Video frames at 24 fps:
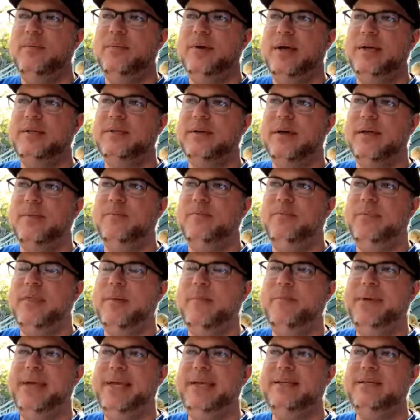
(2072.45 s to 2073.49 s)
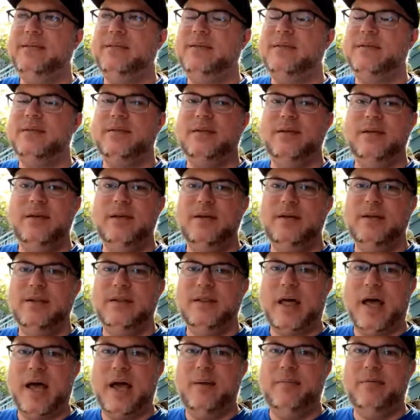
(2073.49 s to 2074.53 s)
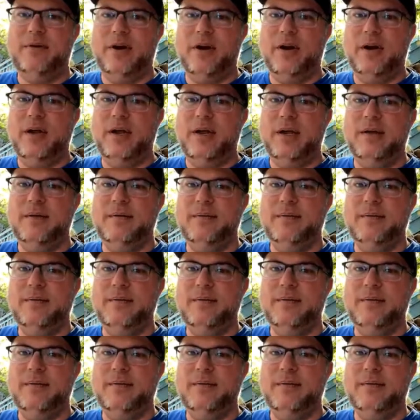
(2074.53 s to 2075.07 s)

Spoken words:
I saw the Beasts Library.